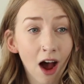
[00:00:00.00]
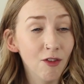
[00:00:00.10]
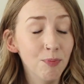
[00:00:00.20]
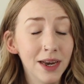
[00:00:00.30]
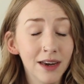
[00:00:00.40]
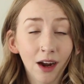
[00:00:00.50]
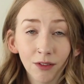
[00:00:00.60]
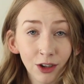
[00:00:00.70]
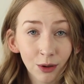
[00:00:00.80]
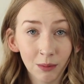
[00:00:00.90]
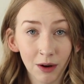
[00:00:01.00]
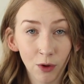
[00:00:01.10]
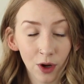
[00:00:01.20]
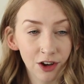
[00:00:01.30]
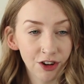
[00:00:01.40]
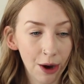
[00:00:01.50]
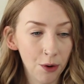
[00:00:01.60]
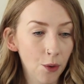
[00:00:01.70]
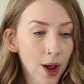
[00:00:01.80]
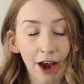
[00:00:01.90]
I've been loving doing my vlogging
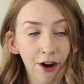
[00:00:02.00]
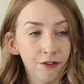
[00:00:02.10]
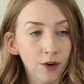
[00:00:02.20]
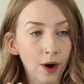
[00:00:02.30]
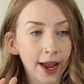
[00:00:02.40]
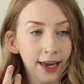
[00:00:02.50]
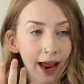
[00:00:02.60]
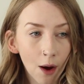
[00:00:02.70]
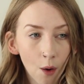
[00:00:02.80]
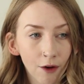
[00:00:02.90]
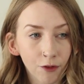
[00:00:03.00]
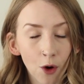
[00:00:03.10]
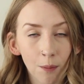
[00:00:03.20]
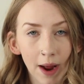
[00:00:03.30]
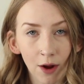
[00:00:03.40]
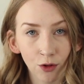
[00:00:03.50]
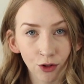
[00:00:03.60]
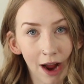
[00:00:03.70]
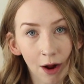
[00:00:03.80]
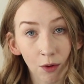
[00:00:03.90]
channel, and I feel like now I've gotten back on
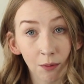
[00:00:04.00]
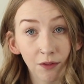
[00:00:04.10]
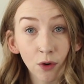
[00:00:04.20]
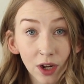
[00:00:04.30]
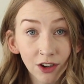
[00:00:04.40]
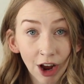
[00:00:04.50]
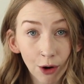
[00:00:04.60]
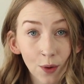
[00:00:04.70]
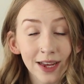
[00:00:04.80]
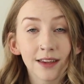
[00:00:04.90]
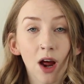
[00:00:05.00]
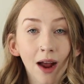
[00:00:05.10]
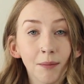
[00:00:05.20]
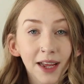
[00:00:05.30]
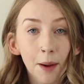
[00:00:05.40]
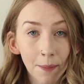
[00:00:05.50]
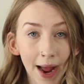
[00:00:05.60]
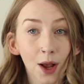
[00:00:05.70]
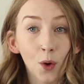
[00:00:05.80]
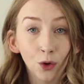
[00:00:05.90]
track with my vlogging channel, it's time to get
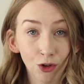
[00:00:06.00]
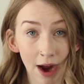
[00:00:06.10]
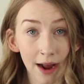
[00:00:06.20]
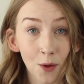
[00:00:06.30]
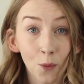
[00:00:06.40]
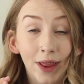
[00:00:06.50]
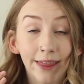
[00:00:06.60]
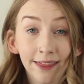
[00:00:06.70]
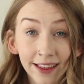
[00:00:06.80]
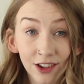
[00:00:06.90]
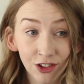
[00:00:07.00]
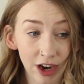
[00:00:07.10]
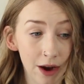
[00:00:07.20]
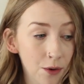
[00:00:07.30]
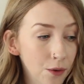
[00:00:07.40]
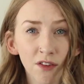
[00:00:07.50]
back on track with this channel.